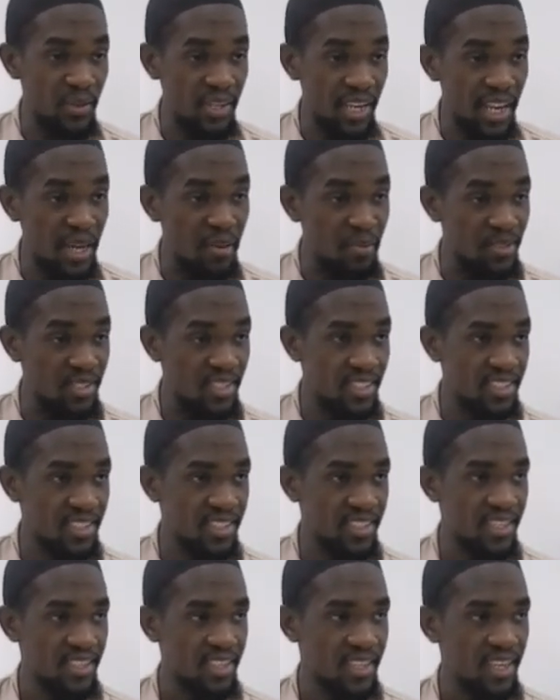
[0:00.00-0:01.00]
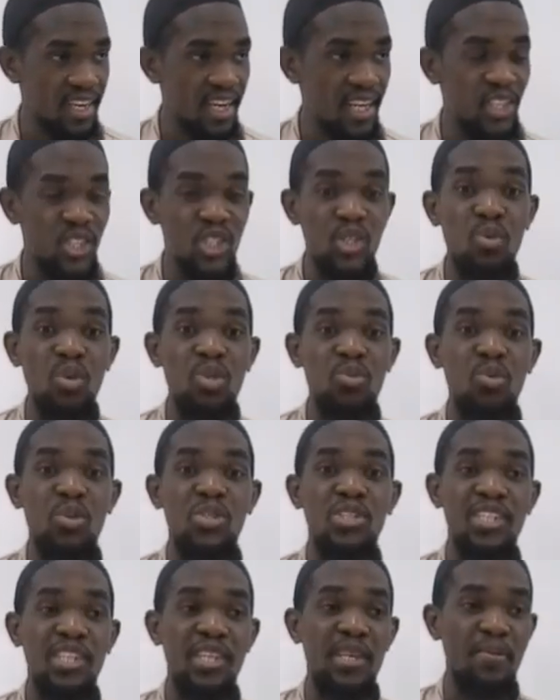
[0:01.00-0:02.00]
games and she was
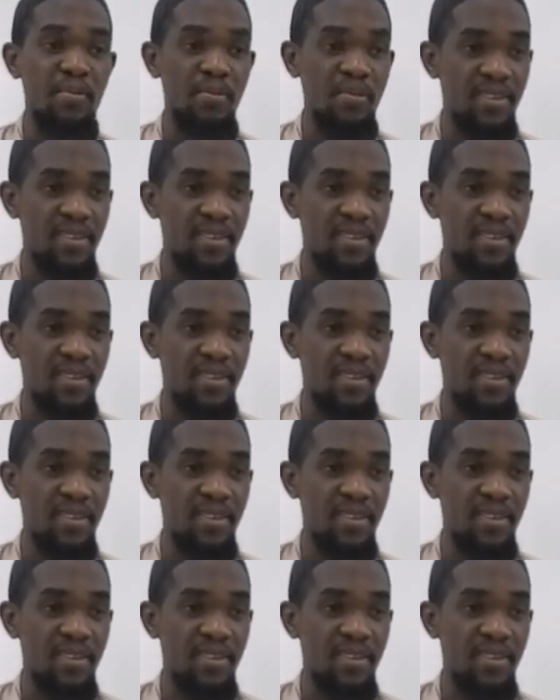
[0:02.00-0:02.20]
watching them.